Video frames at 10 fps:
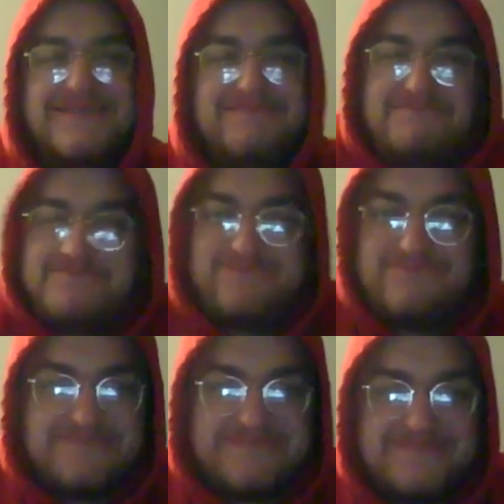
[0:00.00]
But
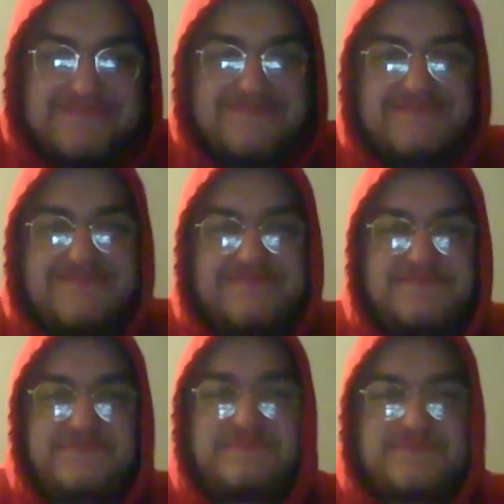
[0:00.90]
apparently it is.
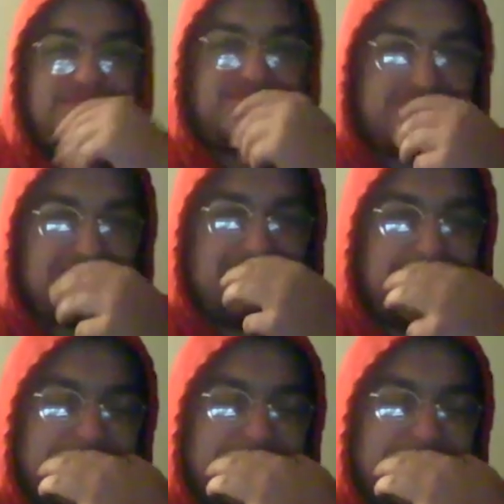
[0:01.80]
I